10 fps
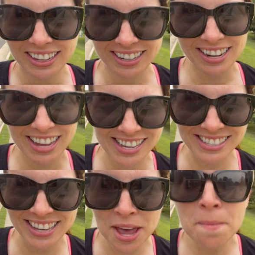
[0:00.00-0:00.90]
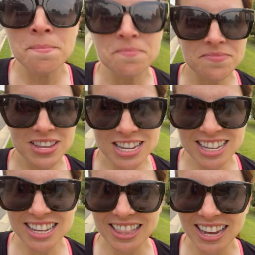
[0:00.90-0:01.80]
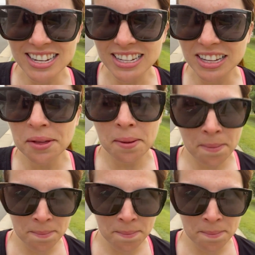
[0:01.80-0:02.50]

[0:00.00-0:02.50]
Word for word: it is. You get the idea. We were both